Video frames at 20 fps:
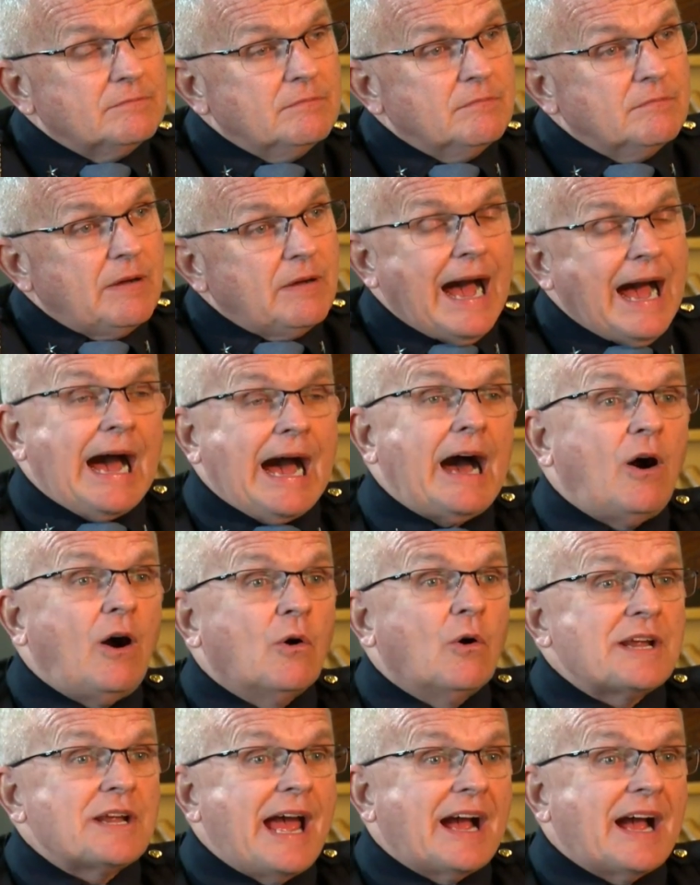
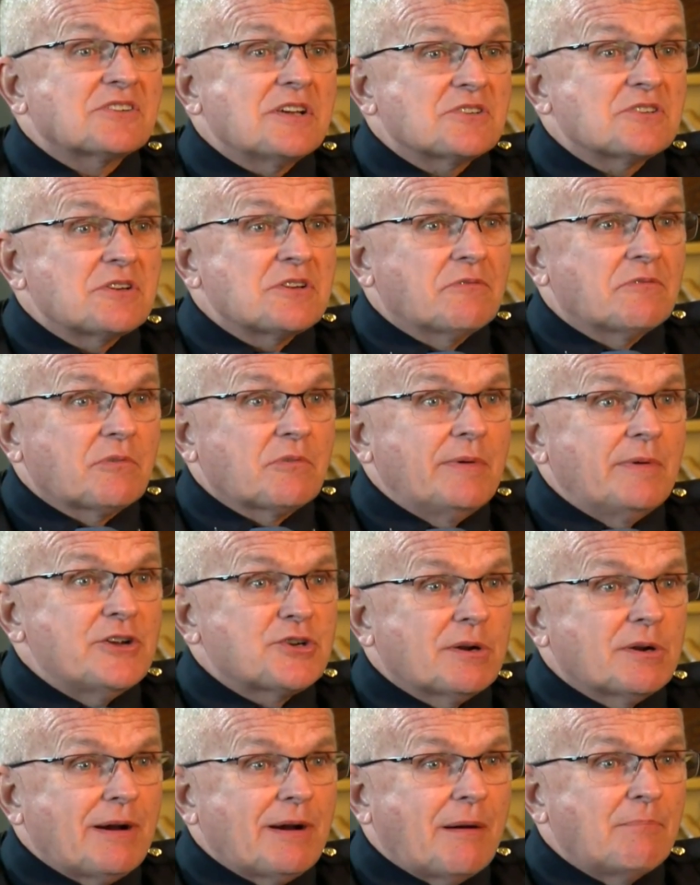how to
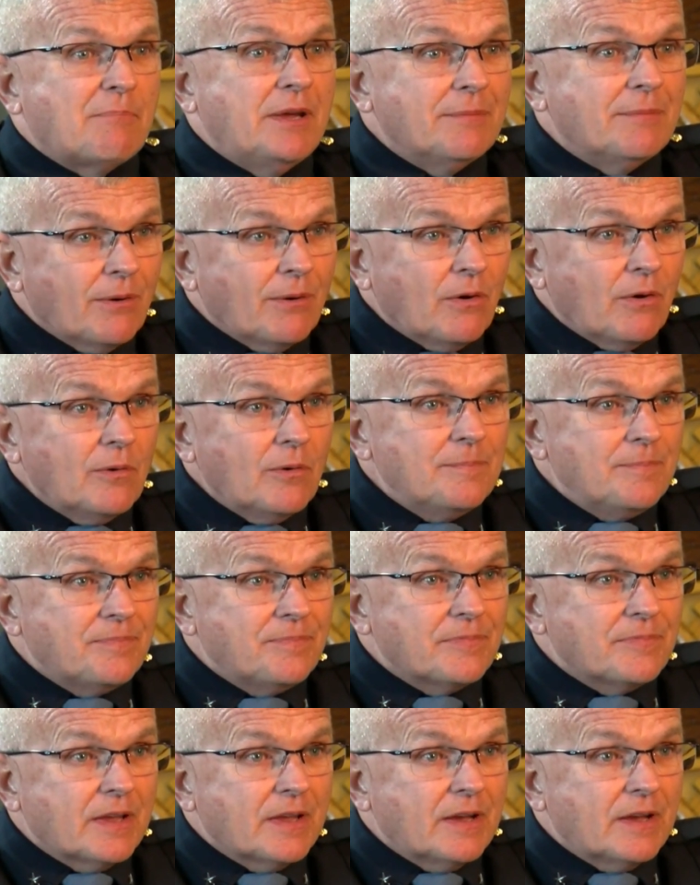access information
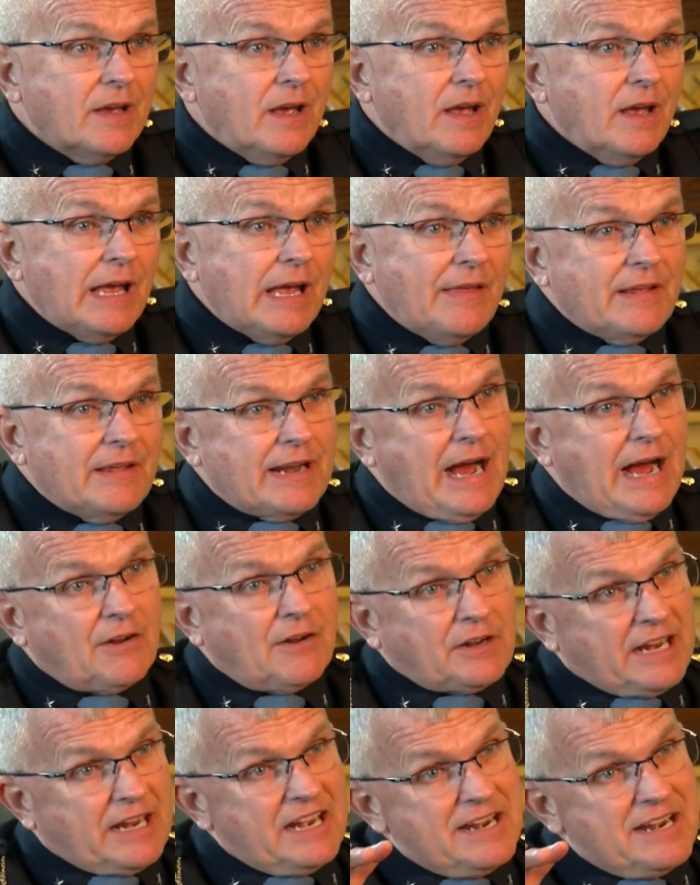about people
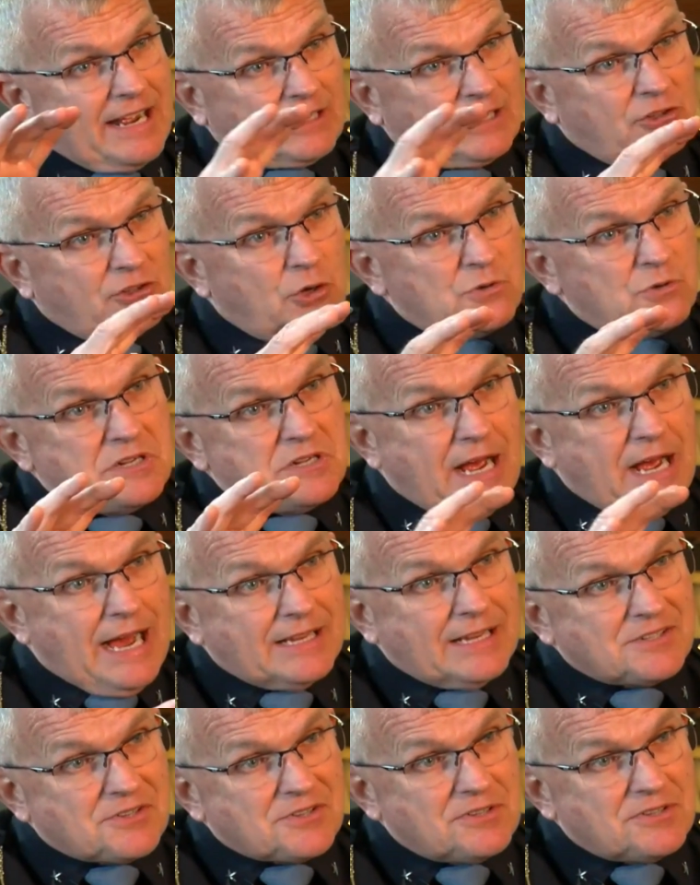and then how to
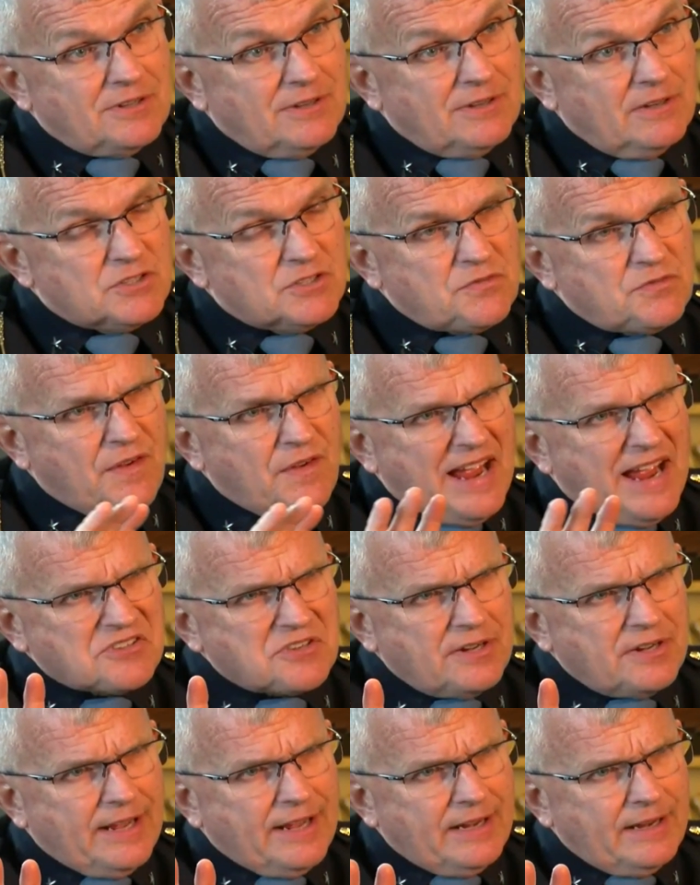connect those
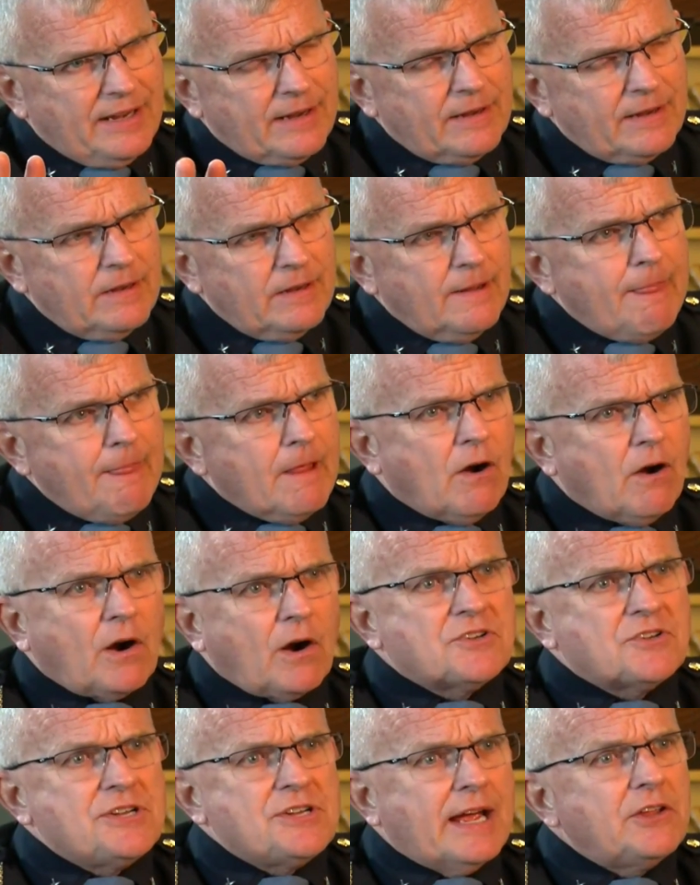dots. It's
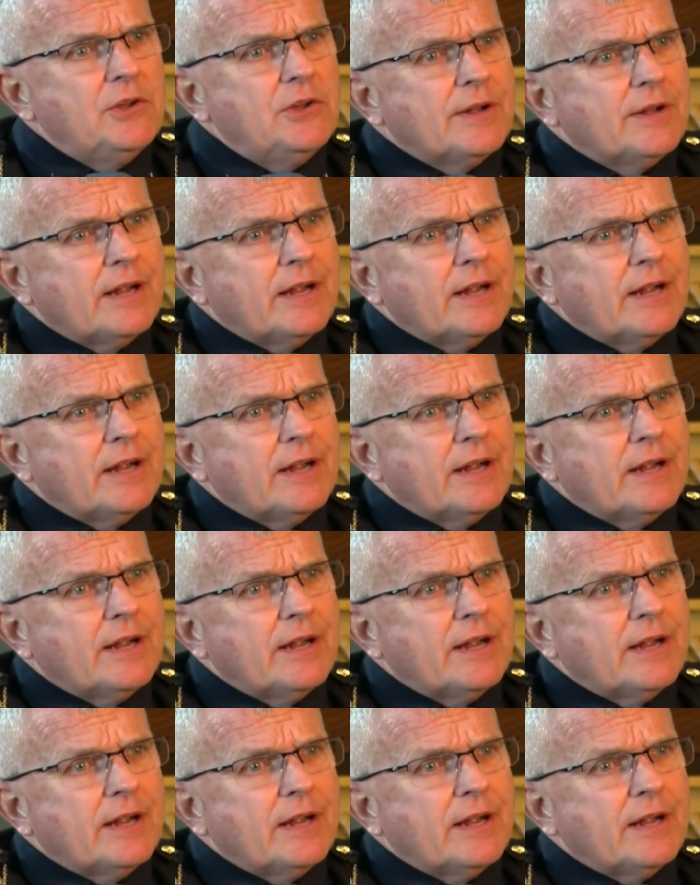fascinating.